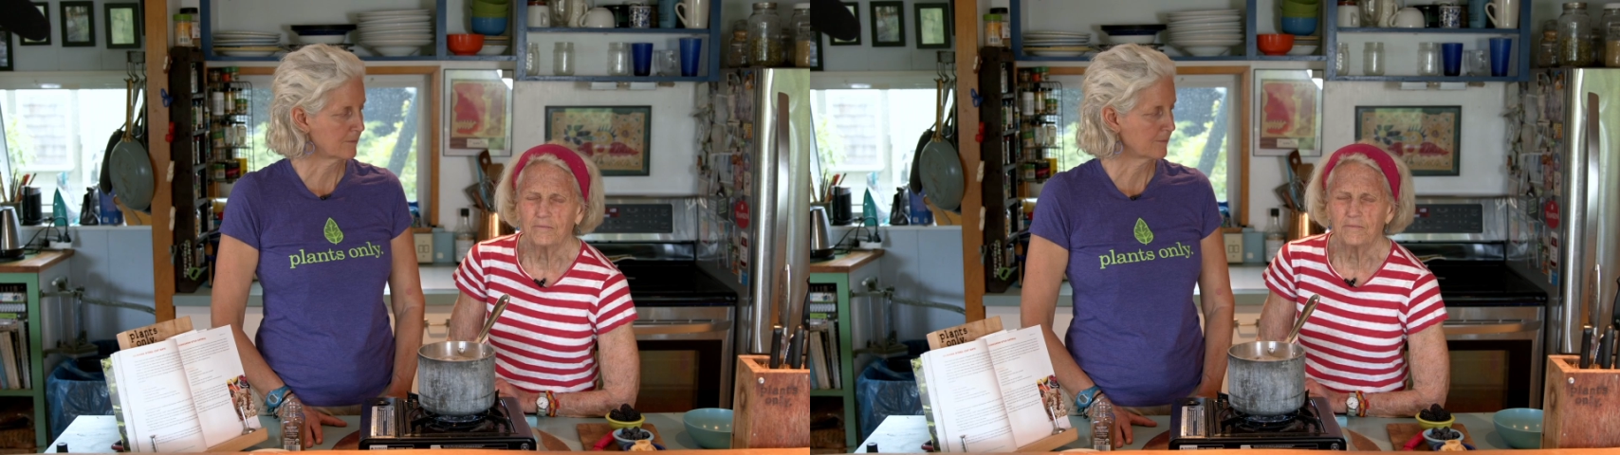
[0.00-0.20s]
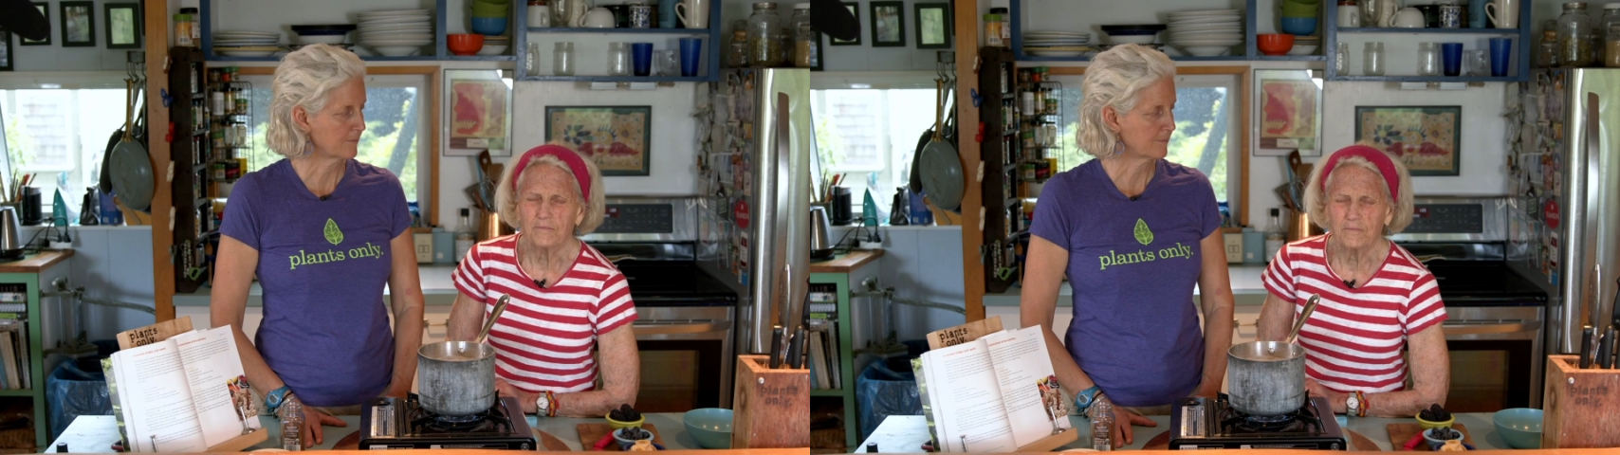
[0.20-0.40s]

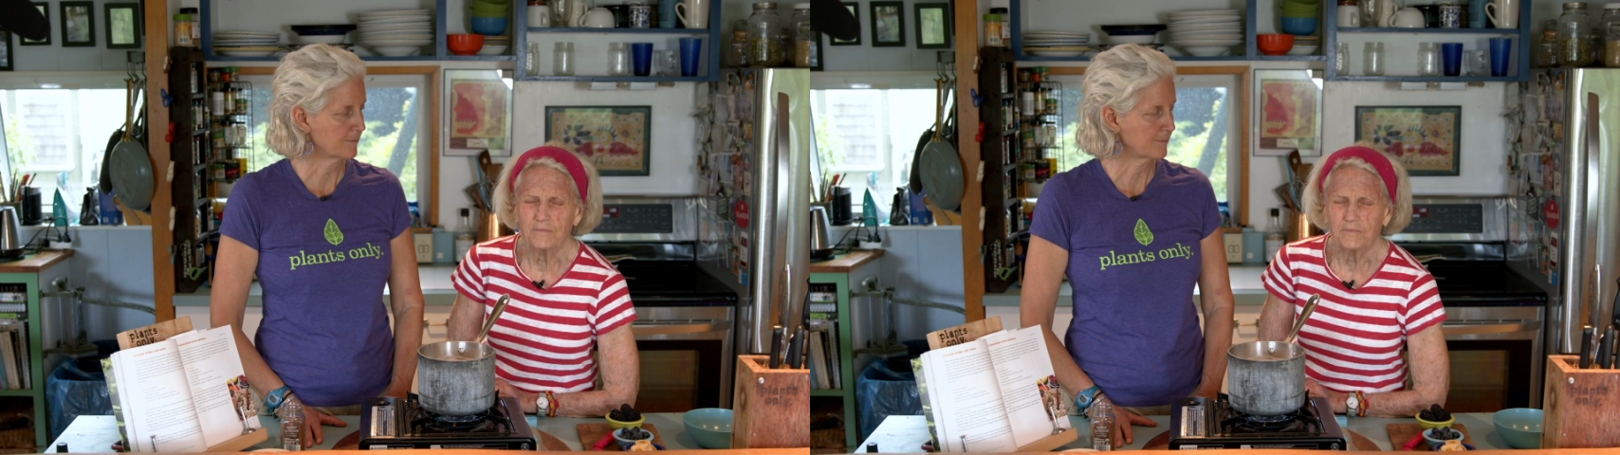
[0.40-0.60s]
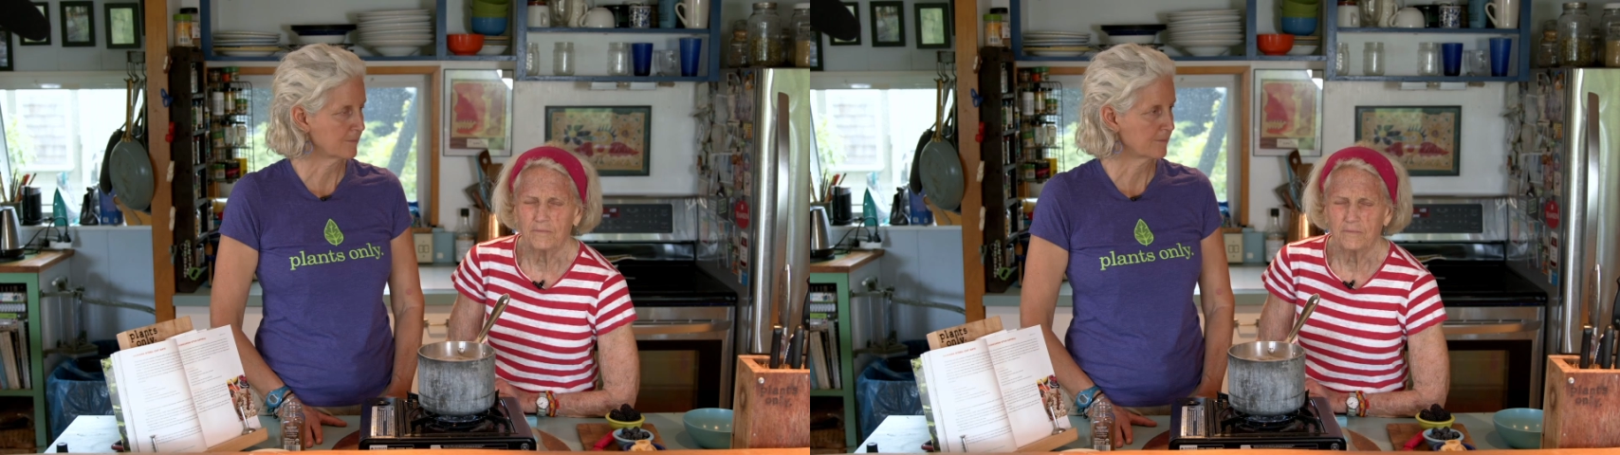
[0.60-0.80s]

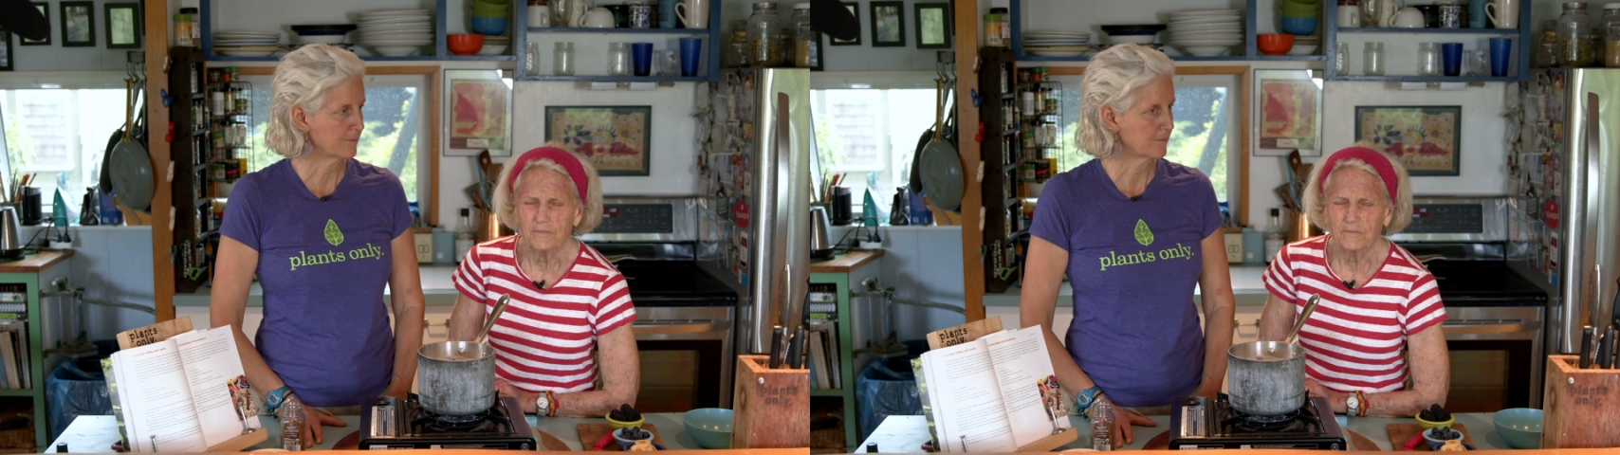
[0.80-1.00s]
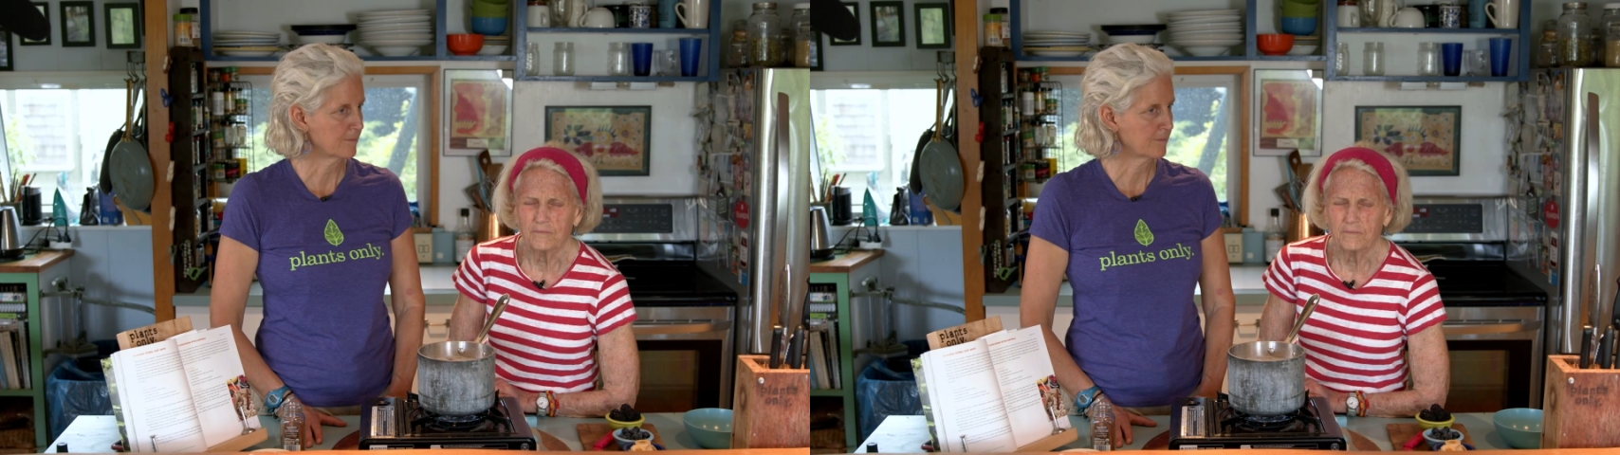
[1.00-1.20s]

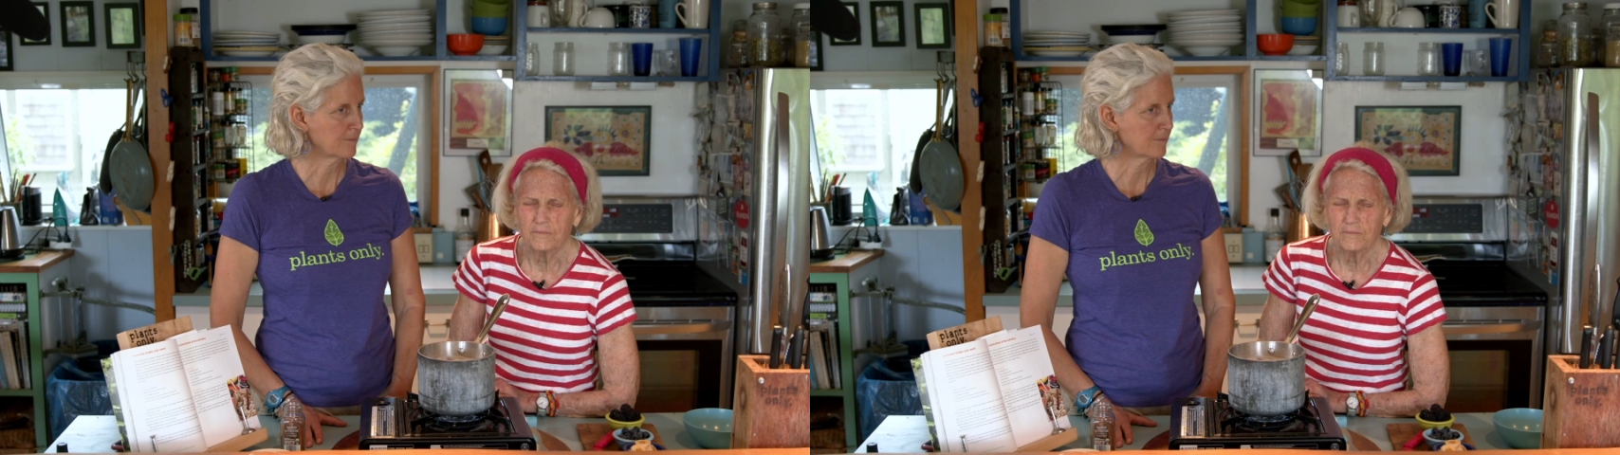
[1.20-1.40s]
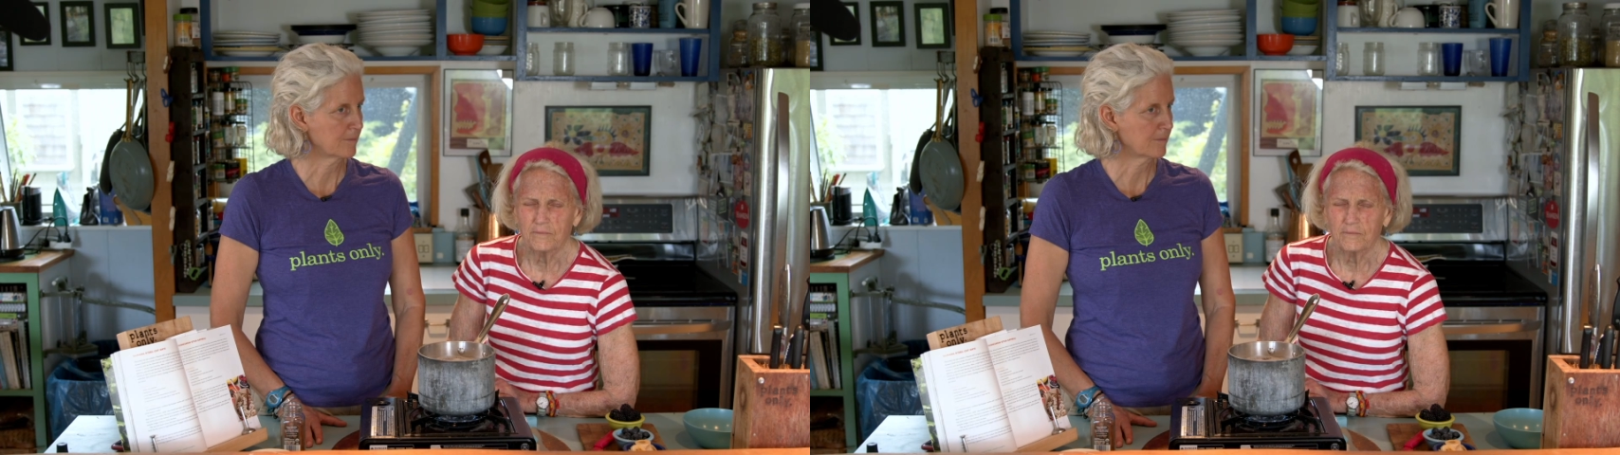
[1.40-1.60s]

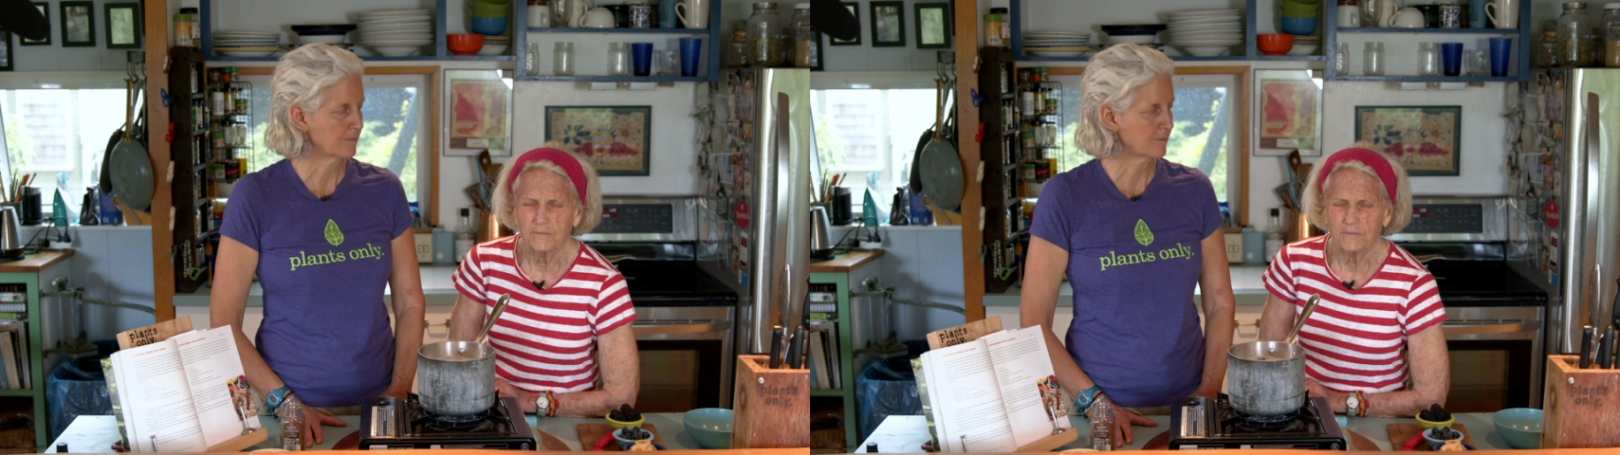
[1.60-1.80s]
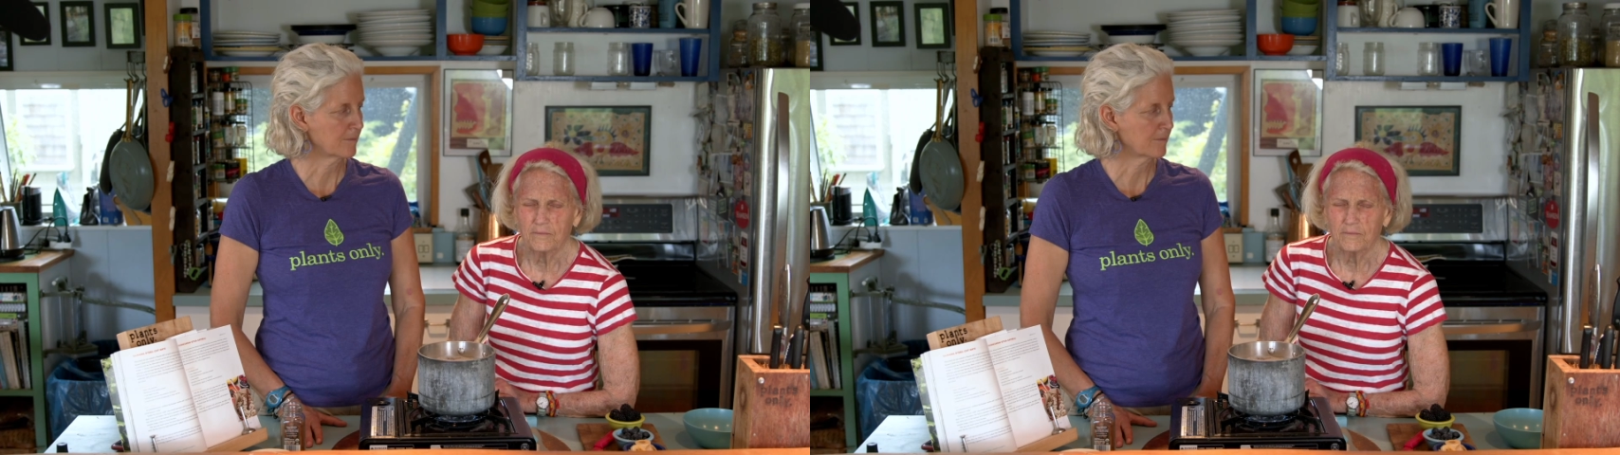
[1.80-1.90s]
Nothing is said.